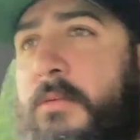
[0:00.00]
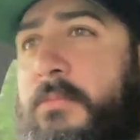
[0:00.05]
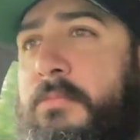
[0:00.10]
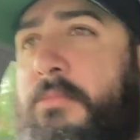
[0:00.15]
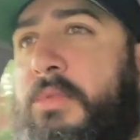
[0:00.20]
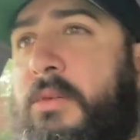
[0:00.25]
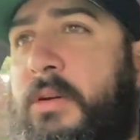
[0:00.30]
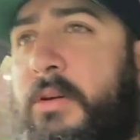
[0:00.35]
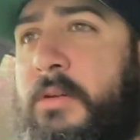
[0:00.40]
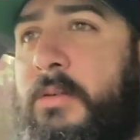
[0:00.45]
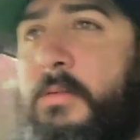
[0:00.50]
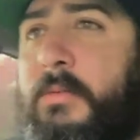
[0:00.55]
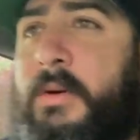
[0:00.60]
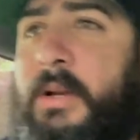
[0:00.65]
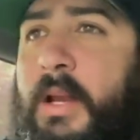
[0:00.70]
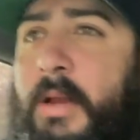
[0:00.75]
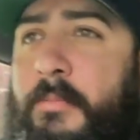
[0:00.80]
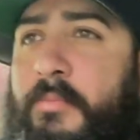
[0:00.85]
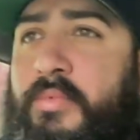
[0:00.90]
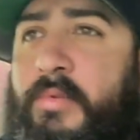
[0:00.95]
but when
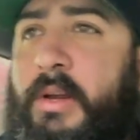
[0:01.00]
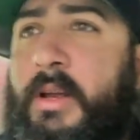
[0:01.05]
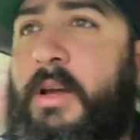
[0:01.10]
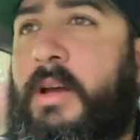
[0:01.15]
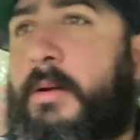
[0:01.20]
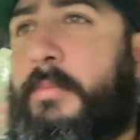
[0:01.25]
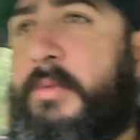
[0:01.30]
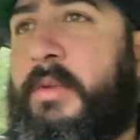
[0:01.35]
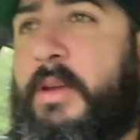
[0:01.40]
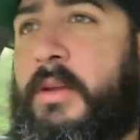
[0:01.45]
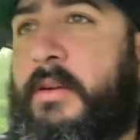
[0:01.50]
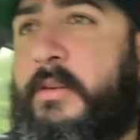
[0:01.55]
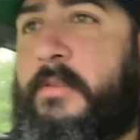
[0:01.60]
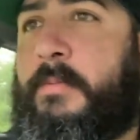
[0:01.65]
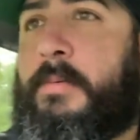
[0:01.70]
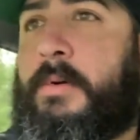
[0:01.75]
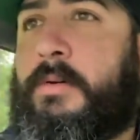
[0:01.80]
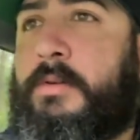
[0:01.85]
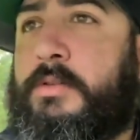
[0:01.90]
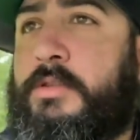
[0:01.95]
I bring up the
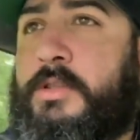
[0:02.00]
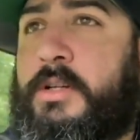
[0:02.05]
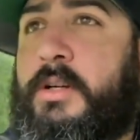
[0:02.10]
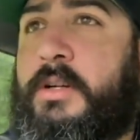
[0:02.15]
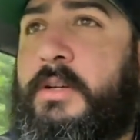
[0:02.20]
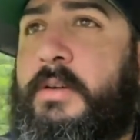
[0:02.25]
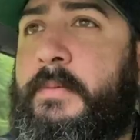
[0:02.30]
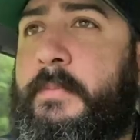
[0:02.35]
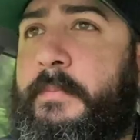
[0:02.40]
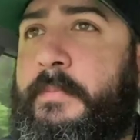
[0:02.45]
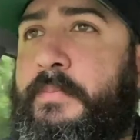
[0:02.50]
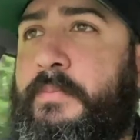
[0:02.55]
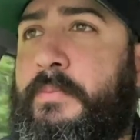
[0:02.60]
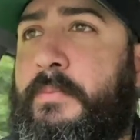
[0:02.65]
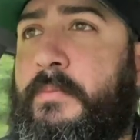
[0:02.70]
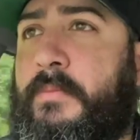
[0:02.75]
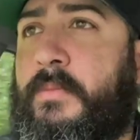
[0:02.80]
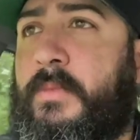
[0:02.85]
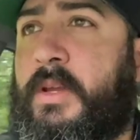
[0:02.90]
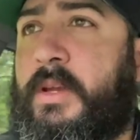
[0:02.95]
exposure,
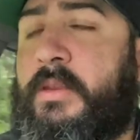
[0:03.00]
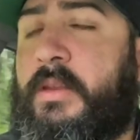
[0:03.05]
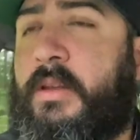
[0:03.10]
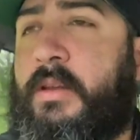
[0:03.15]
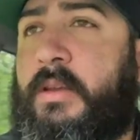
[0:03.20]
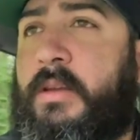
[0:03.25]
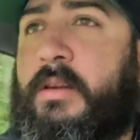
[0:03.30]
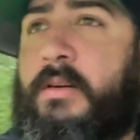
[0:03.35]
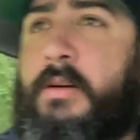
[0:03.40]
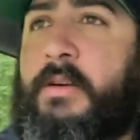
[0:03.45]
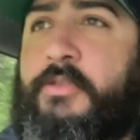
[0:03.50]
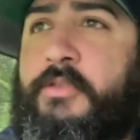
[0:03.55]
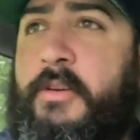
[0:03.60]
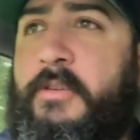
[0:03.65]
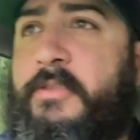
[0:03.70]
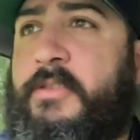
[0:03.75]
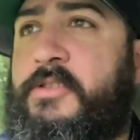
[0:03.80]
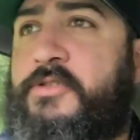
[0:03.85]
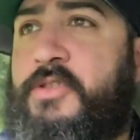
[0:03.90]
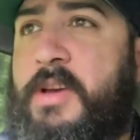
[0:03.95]
and then you know
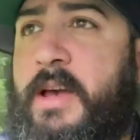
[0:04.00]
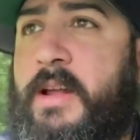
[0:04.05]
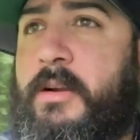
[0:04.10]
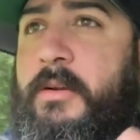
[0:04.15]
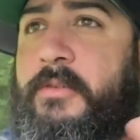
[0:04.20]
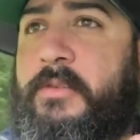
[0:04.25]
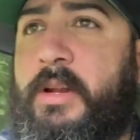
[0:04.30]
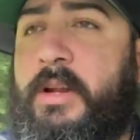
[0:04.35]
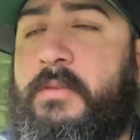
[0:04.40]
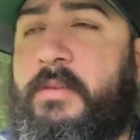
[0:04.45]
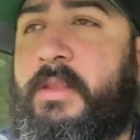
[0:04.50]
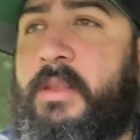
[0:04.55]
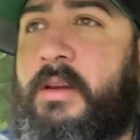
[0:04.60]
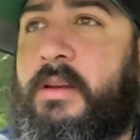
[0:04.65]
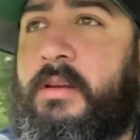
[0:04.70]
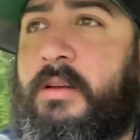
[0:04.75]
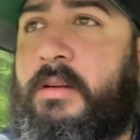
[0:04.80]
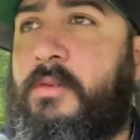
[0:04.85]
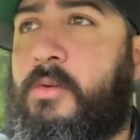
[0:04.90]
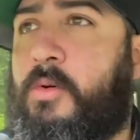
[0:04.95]
adjust the shadows and everything
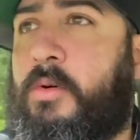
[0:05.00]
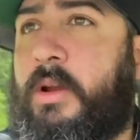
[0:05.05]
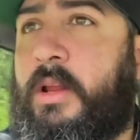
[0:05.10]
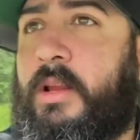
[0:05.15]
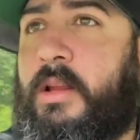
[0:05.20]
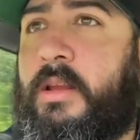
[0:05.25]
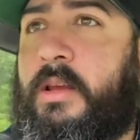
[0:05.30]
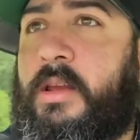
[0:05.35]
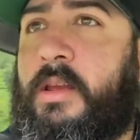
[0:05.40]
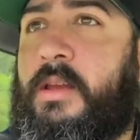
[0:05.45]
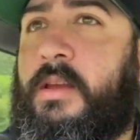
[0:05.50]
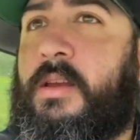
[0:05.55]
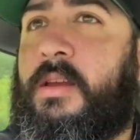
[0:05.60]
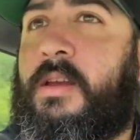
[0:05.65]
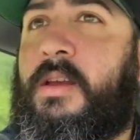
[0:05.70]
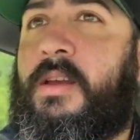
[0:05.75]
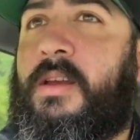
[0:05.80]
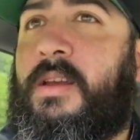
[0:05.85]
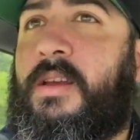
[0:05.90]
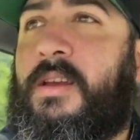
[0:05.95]
accordingly.
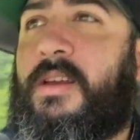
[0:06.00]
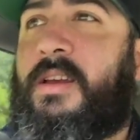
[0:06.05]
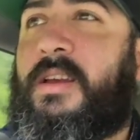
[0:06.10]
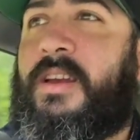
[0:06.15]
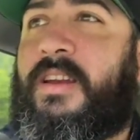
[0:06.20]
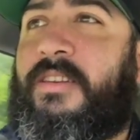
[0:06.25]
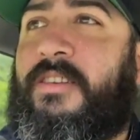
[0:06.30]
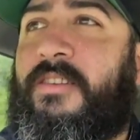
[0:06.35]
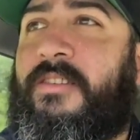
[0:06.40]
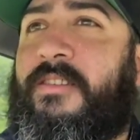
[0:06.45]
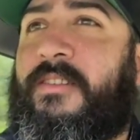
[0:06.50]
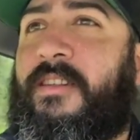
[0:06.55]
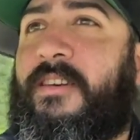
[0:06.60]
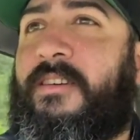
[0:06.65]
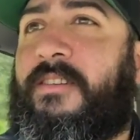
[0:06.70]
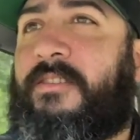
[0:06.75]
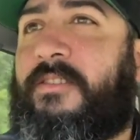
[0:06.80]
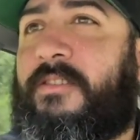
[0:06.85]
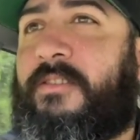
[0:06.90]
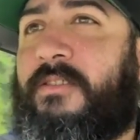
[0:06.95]
It just
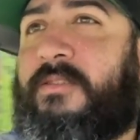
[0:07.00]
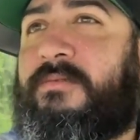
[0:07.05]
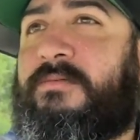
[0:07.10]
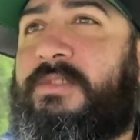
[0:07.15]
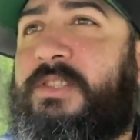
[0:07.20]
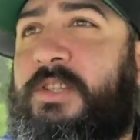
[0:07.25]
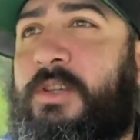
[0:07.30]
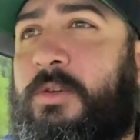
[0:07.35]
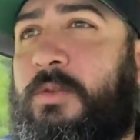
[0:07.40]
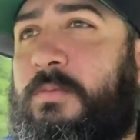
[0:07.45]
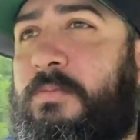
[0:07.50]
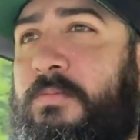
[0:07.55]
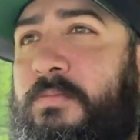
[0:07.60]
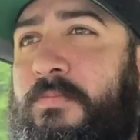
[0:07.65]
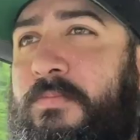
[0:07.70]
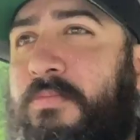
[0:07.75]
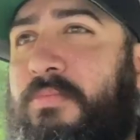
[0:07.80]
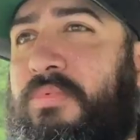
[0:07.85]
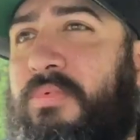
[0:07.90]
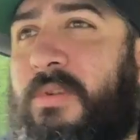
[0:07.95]
looks too
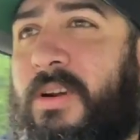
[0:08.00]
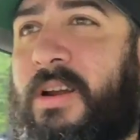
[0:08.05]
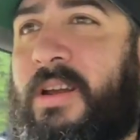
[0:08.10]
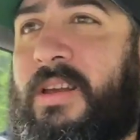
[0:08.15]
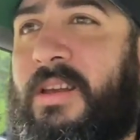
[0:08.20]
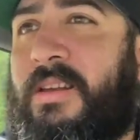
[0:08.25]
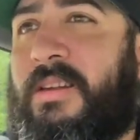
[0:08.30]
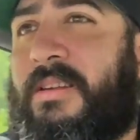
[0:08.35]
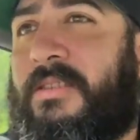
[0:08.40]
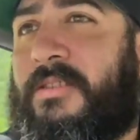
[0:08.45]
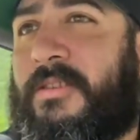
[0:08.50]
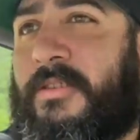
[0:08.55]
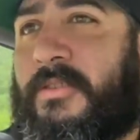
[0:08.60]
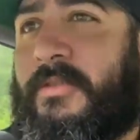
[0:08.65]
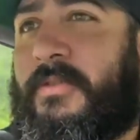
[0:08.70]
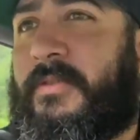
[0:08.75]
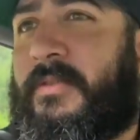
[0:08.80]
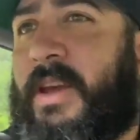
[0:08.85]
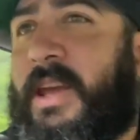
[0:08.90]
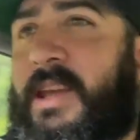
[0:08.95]
bright and just
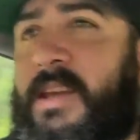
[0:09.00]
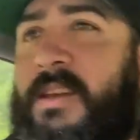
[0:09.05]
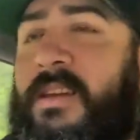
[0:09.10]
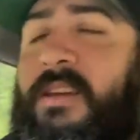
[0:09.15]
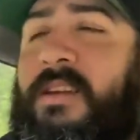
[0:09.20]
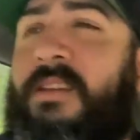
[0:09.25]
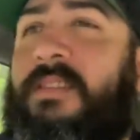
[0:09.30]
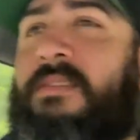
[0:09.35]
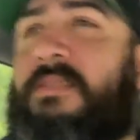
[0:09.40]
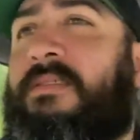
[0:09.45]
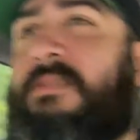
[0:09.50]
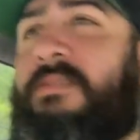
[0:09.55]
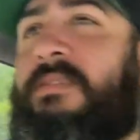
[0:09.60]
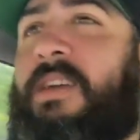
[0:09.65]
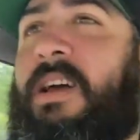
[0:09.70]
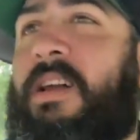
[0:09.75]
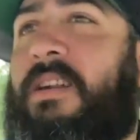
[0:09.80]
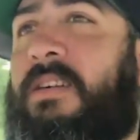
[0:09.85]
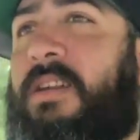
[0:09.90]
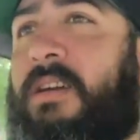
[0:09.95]
fake.
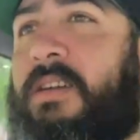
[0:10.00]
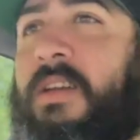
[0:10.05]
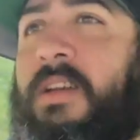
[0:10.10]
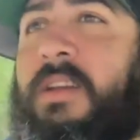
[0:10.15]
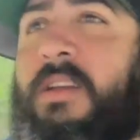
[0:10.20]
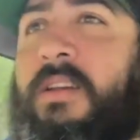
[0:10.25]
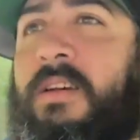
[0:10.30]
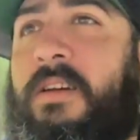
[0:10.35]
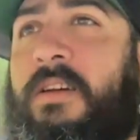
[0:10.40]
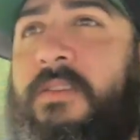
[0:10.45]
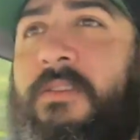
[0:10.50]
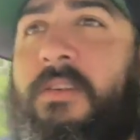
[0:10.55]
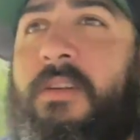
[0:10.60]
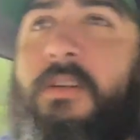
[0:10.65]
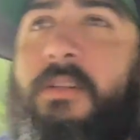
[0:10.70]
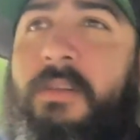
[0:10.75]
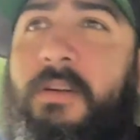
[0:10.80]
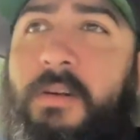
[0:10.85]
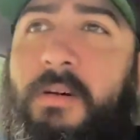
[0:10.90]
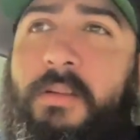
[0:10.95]
I don't know because you know
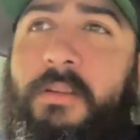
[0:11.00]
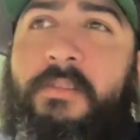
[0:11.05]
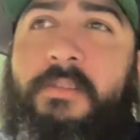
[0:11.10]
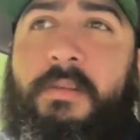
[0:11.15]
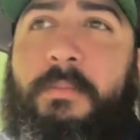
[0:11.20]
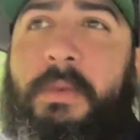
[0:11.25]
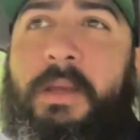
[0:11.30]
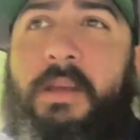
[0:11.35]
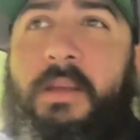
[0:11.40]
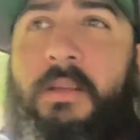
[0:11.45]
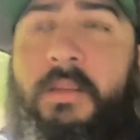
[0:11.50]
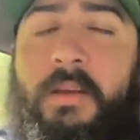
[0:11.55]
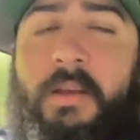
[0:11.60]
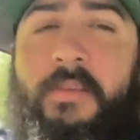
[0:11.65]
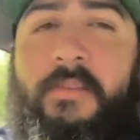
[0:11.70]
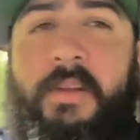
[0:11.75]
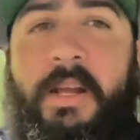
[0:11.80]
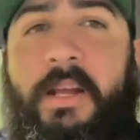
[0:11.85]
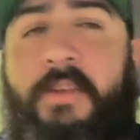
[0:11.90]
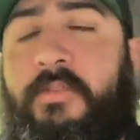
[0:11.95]
the goal is to make it look as
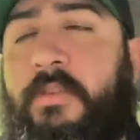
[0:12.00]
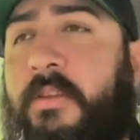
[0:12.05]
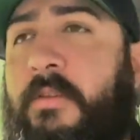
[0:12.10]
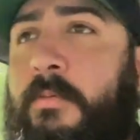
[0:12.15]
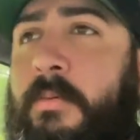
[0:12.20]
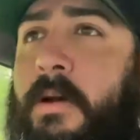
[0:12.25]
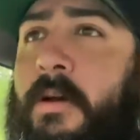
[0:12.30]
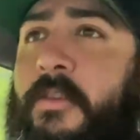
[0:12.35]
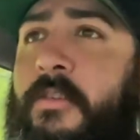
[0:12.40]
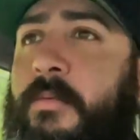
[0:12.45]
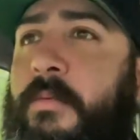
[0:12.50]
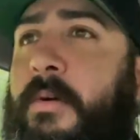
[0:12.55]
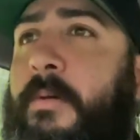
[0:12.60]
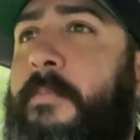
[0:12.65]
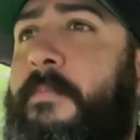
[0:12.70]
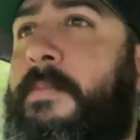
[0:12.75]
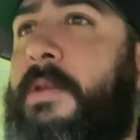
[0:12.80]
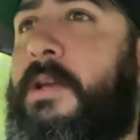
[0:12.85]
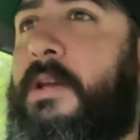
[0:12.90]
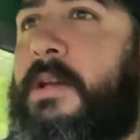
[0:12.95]
natural as possible.
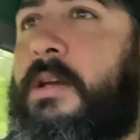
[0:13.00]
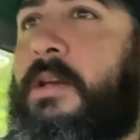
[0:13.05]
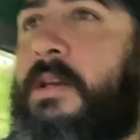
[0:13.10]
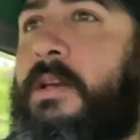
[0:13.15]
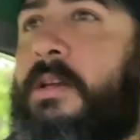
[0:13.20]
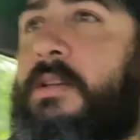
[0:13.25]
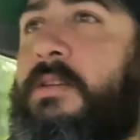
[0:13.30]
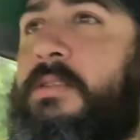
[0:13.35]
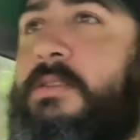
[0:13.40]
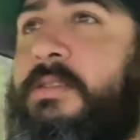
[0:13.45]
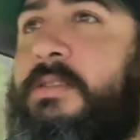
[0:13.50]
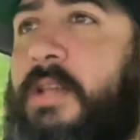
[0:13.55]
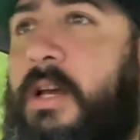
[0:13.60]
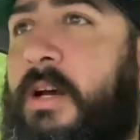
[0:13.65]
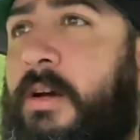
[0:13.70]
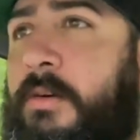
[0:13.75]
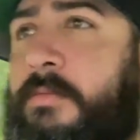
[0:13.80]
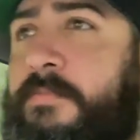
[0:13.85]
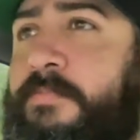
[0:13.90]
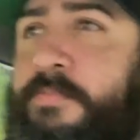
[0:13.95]

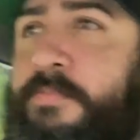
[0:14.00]
So